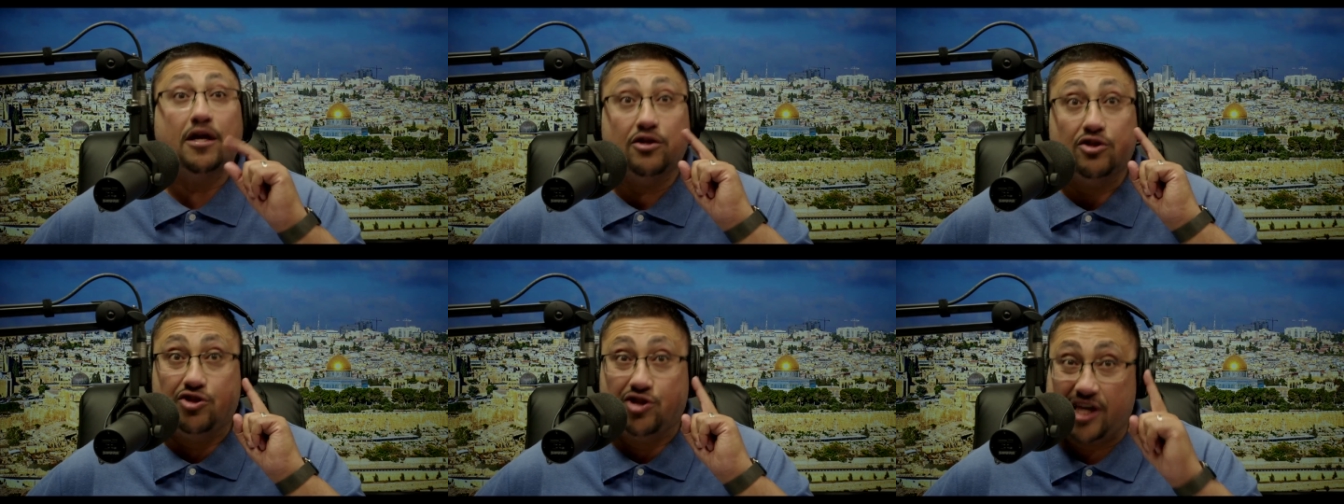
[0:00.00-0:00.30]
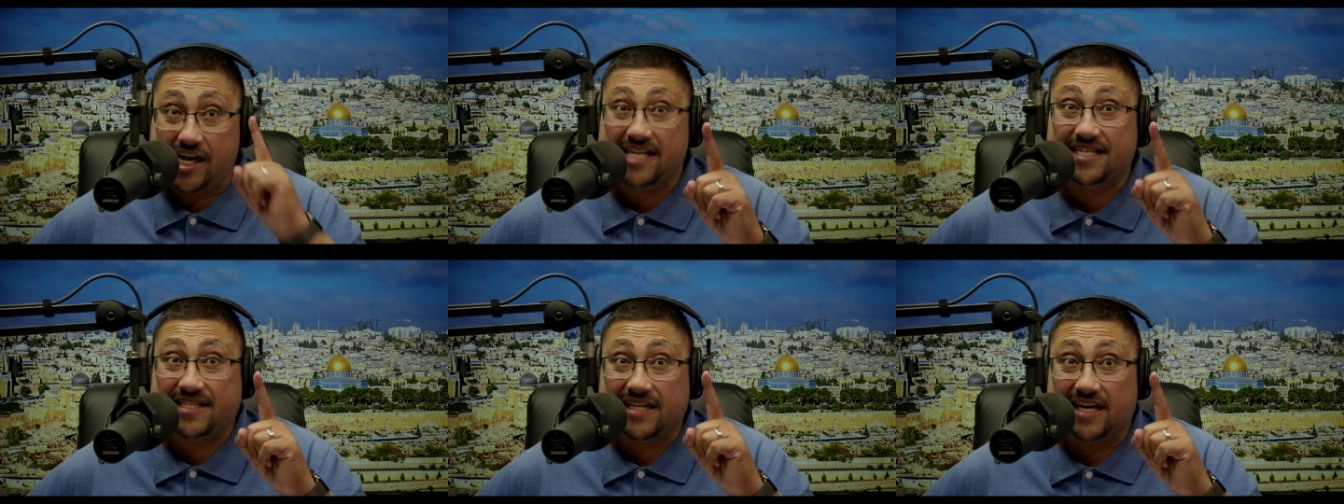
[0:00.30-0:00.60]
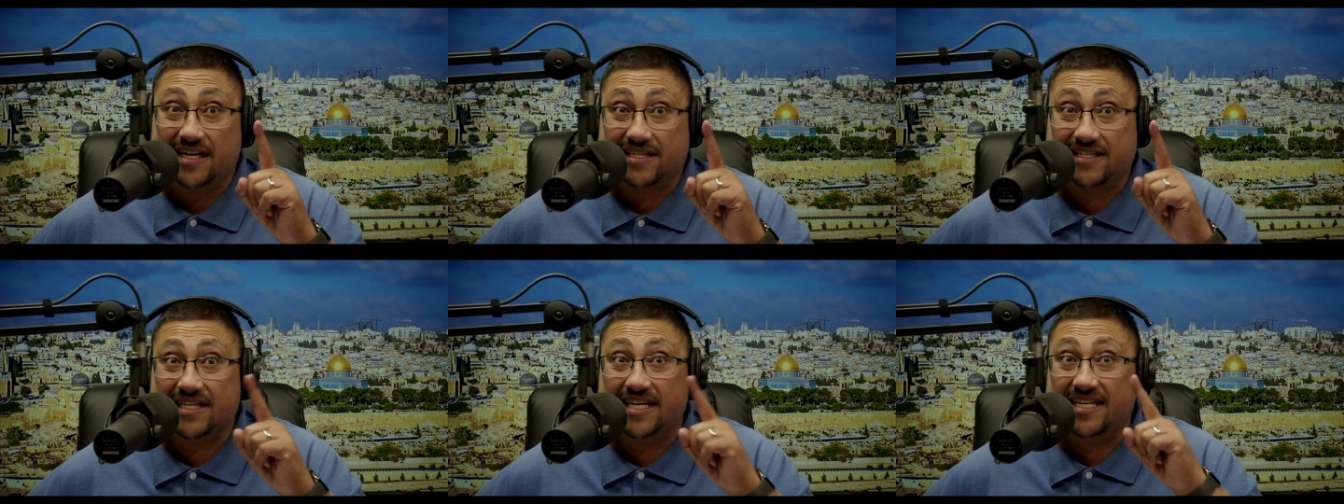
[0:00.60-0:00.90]

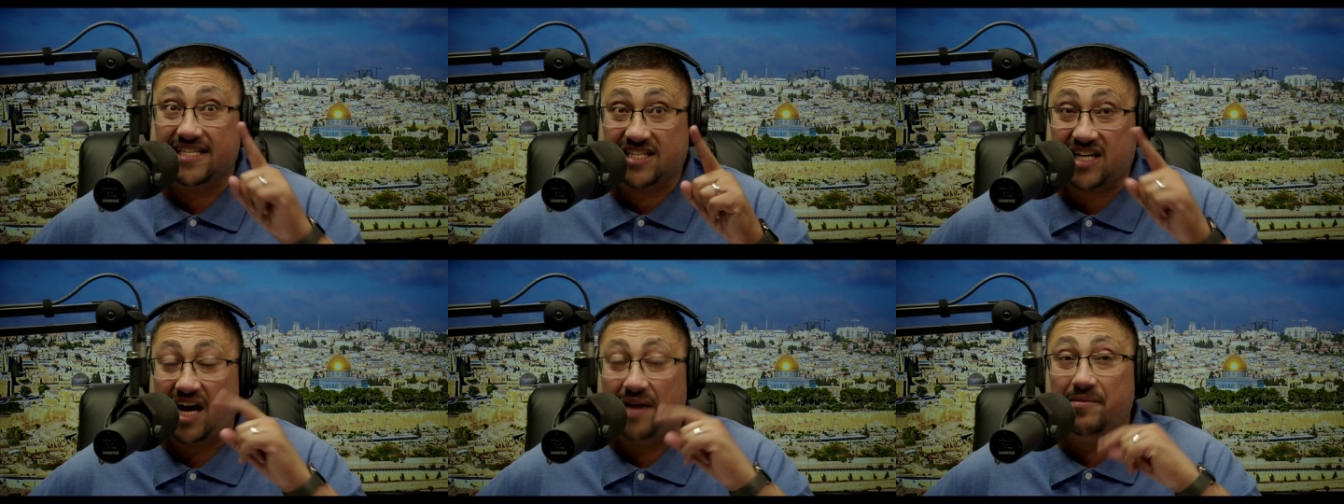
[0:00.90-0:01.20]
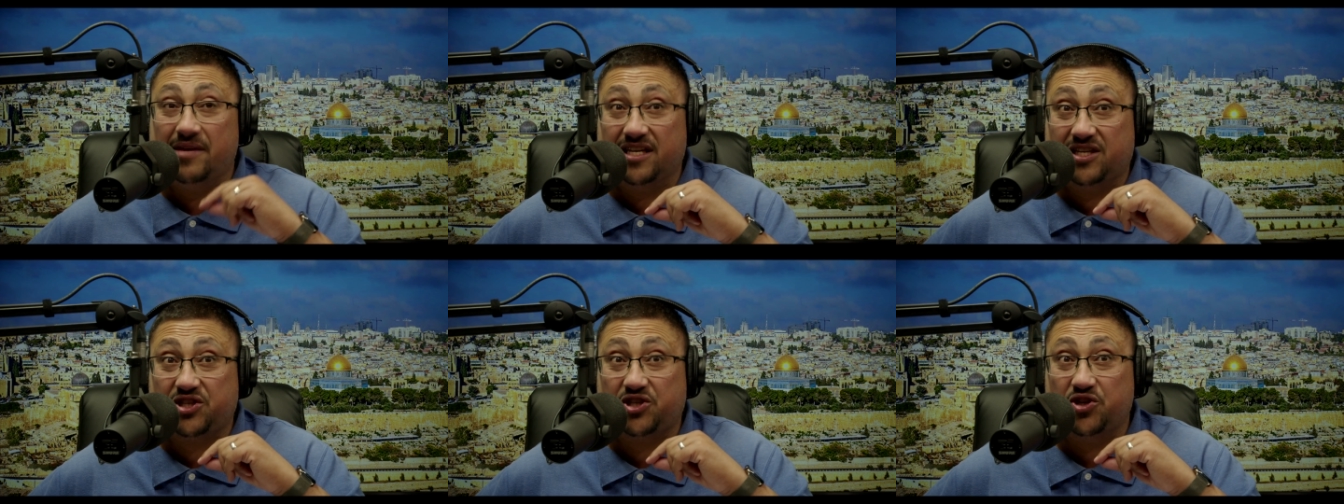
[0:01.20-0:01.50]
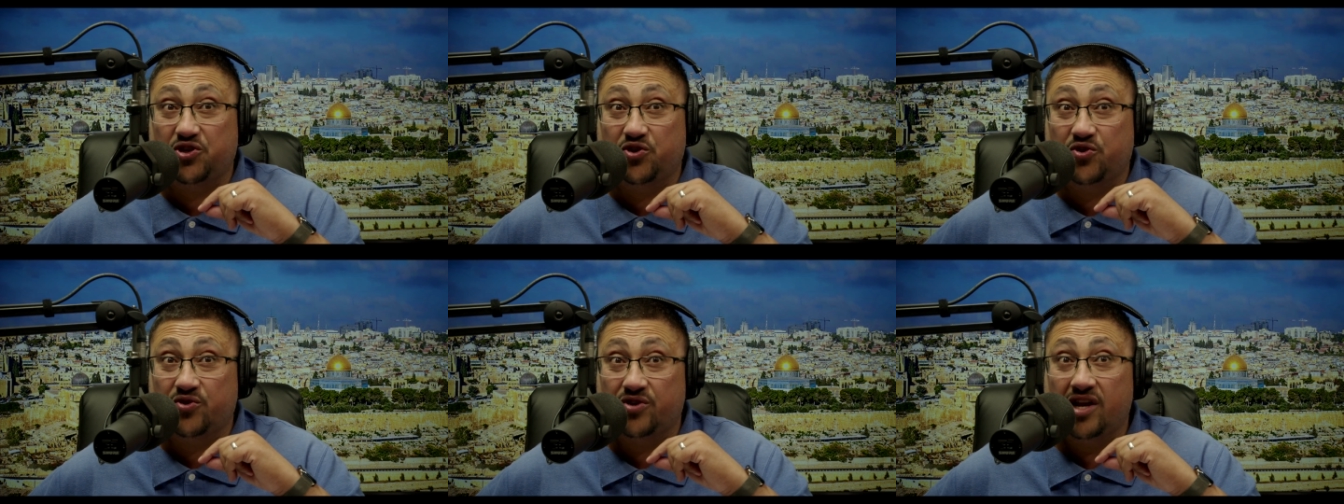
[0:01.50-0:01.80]
Jesus is coming
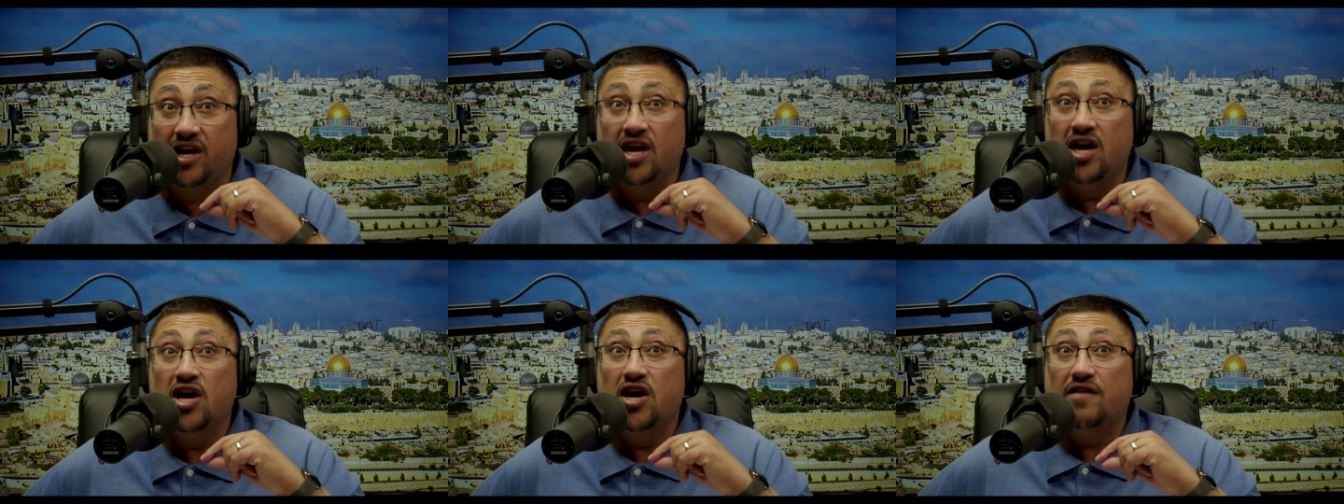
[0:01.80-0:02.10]
soon.